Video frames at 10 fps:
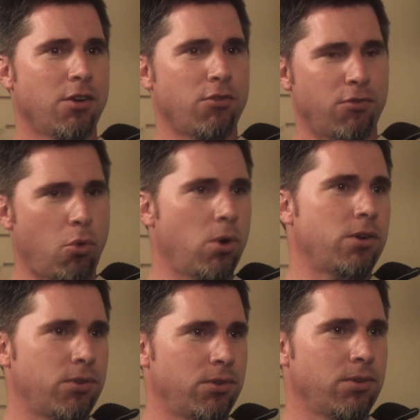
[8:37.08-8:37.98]

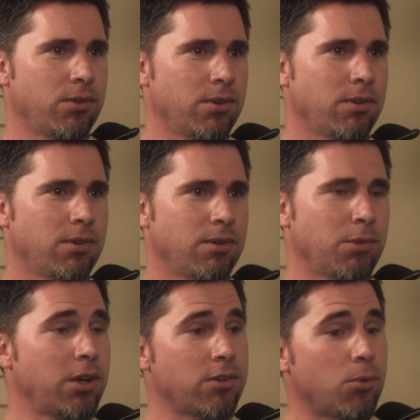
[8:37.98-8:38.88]
forced,
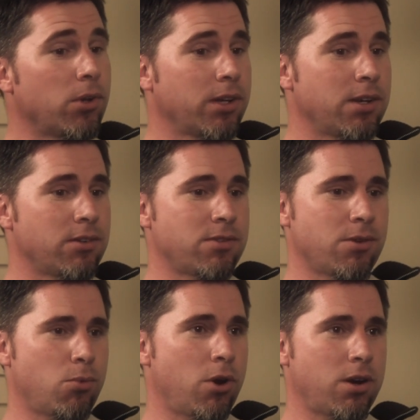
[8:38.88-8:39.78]
because it really is. It's a
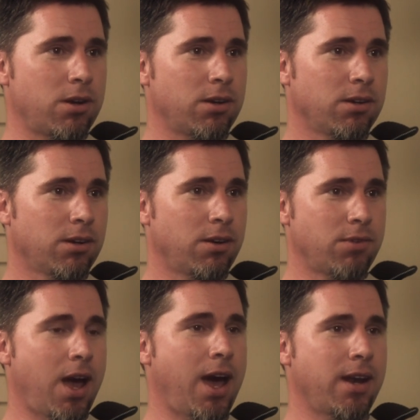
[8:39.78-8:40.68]
work of
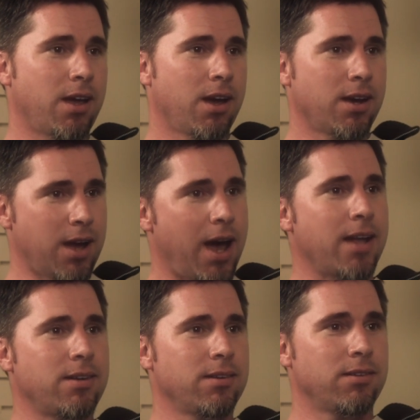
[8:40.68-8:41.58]
God.
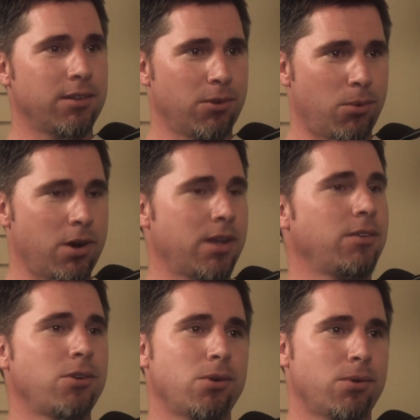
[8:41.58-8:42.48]
God did the work in
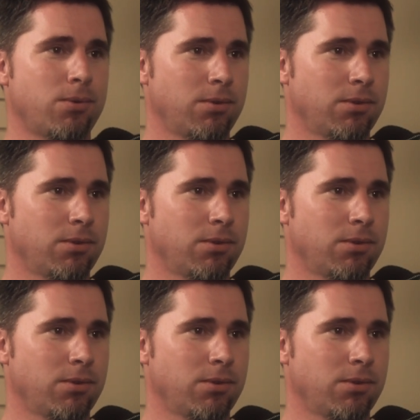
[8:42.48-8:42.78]
you,